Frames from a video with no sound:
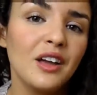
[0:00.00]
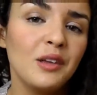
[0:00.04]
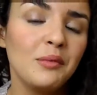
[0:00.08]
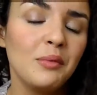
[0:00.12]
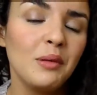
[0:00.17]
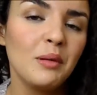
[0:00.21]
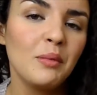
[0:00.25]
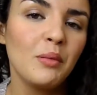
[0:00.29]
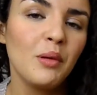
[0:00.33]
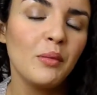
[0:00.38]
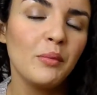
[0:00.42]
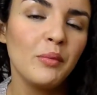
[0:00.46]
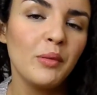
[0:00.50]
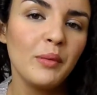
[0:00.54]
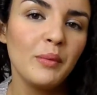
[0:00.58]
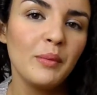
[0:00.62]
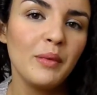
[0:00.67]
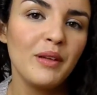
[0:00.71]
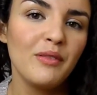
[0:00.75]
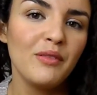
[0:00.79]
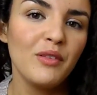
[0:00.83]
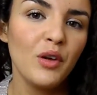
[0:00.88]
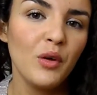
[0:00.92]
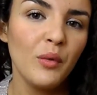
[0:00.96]
that could be a
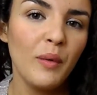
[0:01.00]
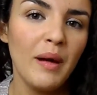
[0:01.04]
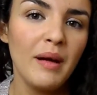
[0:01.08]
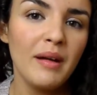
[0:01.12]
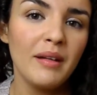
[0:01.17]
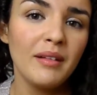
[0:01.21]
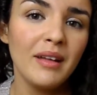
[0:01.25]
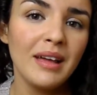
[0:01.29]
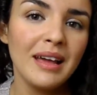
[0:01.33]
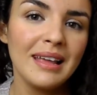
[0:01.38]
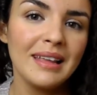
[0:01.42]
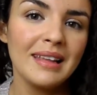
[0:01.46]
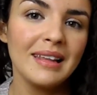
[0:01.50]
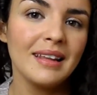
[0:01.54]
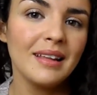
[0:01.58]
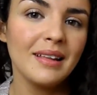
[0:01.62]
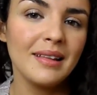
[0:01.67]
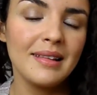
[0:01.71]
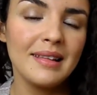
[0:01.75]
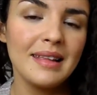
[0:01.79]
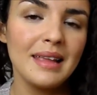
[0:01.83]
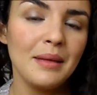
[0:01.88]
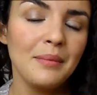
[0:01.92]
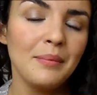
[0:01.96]
problem if you're wearing like a
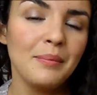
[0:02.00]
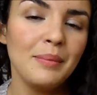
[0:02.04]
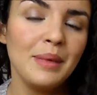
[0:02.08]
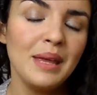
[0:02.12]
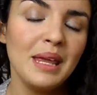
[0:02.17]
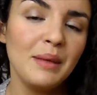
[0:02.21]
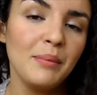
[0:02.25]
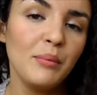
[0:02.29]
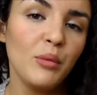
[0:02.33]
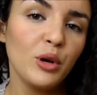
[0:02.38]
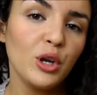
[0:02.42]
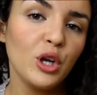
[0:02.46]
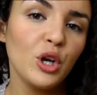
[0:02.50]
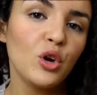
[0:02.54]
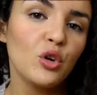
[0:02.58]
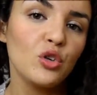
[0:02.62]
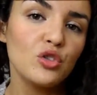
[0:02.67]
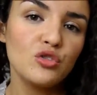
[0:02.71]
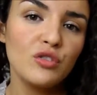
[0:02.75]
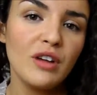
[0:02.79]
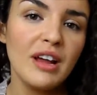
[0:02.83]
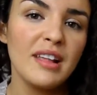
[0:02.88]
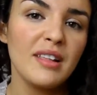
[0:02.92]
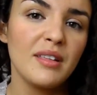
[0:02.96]
little skimpy
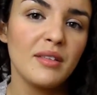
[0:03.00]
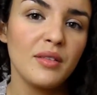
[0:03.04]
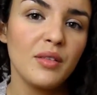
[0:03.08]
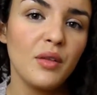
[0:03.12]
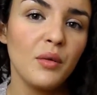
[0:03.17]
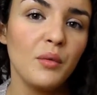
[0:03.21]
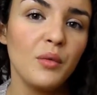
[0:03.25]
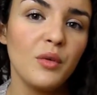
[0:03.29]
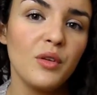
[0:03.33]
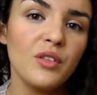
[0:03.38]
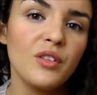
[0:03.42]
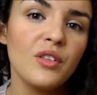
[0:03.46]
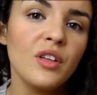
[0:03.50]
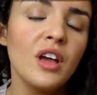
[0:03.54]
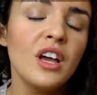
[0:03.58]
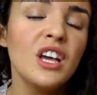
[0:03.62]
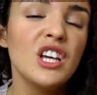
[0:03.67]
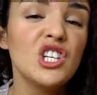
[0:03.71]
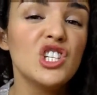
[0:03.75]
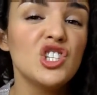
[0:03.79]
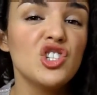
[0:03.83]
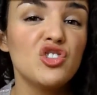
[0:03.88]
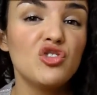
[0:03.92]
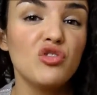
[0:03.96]
bodycon dress that was
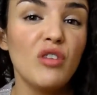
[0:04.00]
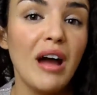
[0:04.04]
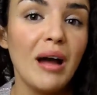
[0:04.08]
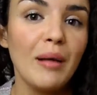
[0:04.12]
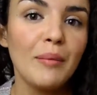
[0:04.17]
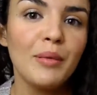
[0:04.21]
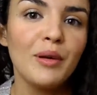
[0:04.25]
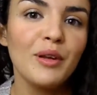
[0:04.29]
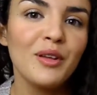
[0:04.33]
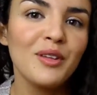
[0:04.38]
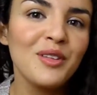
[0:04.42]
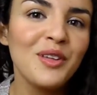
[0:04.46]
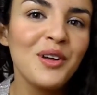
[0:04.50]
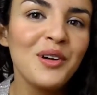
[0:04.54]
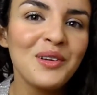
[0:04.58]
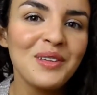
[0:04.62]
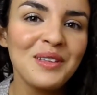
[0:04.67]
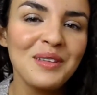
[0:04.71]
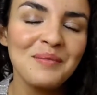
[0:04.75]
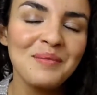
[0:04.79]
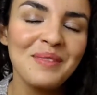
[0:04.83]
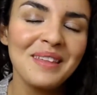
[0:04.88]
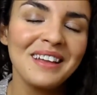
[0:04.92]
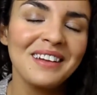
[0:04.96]
strapless or
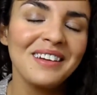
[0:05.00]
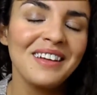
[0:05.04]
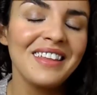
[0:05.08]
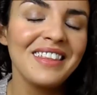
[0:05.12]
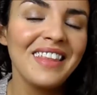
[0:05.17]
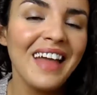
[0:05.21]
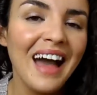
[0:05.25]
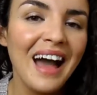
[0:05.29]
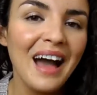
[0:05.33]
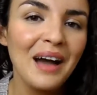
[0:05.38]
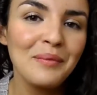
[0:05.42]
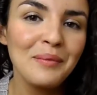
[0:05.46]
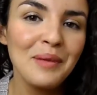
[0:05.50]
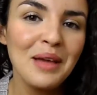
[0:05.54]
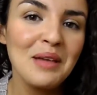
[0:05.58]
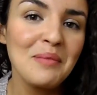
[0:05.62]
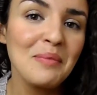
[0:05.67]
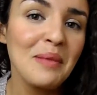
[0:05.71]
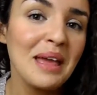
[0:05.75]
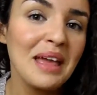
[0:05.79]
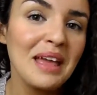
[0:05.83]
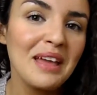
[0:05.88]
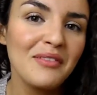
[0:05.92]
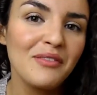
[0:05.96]
something like that.
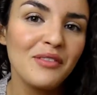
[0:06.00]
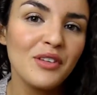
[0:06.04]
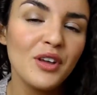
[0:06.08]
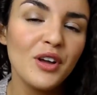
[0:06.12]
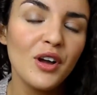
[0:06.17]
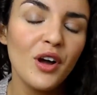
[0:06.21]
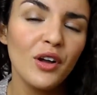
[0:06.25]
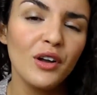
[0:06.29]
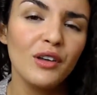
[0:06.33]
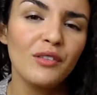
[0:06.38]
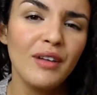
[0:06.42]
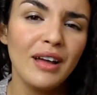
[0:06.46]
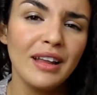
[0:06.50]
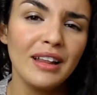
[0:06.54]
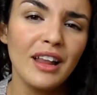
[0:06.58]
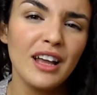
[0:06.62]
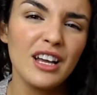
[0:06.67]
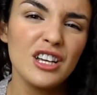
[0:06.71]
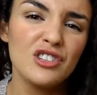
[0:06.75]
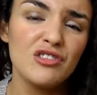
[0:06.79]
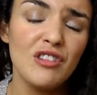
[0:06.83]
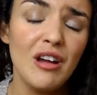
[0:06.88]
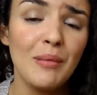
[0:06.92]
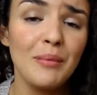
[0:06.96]
Maybe if you kind of had
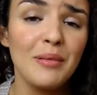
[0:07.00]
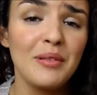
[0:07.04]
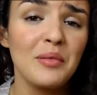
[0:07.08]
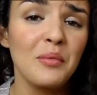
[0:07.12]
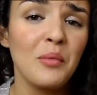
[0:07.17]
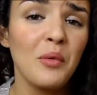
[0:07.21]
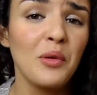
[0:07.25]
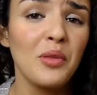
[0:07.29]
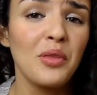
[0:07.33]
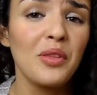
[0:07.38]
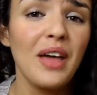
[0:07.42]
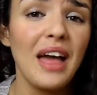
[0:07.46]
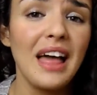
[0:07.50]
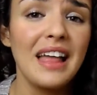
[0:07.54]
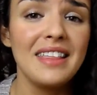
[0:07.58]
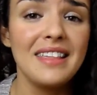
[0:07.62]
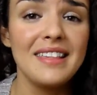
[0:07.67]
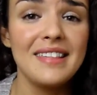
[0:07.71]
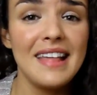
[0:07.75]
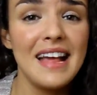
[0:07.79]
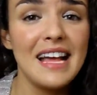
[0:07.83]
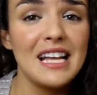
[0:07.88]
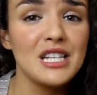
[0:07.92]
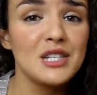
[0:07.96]
like a strapless one that
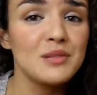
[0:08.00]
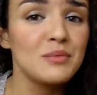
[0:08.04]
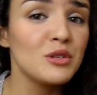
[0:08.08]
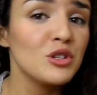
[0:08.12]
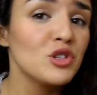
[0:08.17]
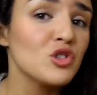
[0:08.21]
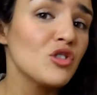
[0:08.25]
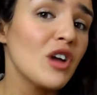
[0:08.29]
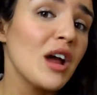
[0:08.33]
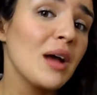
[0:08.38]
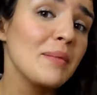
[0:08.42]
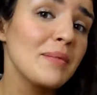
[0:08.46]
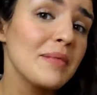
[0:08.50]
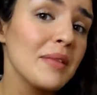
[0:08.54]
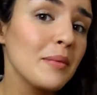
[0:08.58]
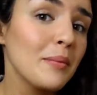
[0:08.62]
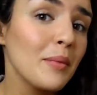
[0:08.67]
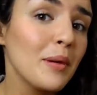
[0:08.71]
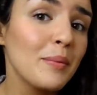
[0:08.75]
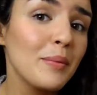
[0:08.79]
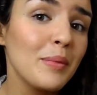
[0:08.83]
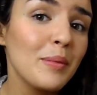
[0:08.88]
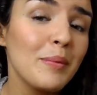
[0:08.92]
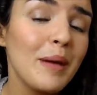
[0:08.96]
had detachable straps, that
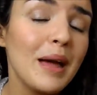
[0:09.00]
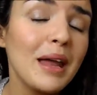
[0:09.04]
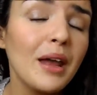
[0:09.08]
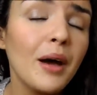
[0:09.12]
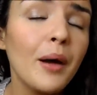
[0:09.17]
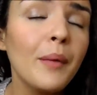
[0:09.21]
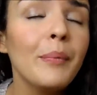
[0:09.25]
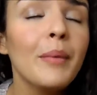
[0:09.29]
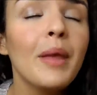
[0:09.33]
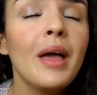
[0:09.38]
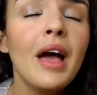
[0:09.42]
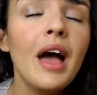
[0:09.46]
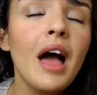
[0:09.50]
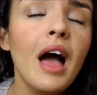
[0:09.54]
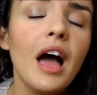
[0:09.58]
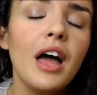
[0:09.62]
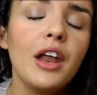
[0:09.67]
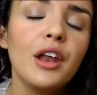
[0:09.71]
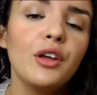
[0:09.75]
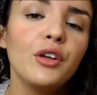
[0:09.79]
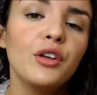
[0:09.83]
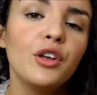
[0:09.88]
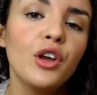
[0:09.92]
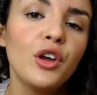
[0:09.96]
might be better.
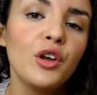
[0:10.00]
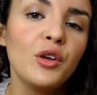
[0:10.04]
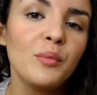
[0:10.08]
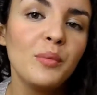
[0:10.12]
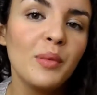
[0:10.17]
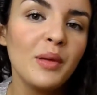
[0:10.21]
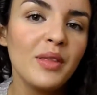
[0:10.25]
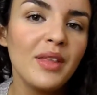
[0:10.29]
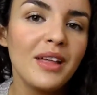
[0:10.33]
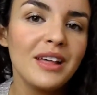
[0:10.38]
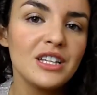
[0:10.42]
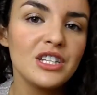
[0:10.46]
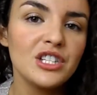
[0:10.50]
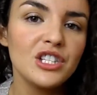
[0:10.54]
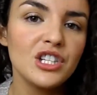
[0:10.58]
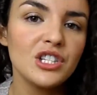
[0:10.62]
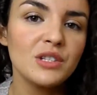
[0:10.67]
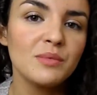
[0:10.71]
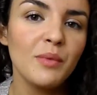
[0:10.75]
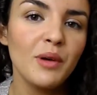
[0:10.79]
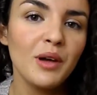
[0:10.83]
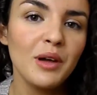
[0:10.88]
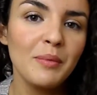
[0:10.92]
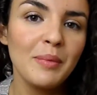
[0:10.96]
I don't know, but that's
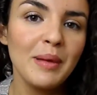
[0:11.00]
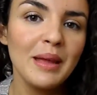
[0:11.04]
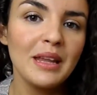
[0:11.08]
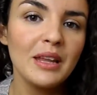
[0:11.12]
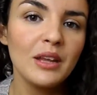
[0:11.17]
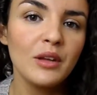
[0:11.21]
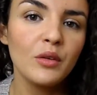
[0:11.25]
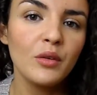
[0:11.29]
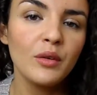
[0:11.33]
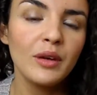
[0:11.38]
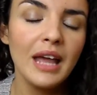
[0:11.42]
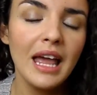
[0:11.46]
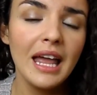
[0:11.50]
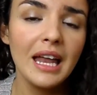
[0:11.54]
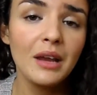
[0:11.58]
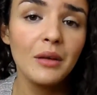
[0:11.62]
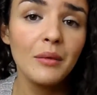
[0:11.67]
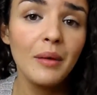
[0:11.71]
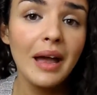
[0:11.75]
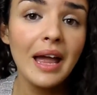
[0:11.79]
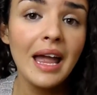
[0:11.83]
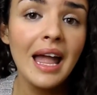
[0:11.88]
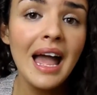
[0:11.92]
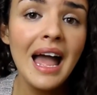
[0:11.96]
just my opinion on it
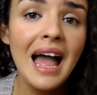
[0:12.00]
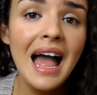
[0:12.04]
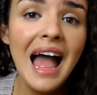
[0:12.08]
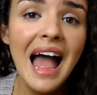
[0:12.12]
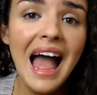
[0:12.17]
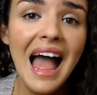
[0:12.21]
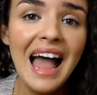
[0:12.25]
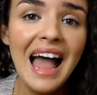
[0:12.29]
anyway.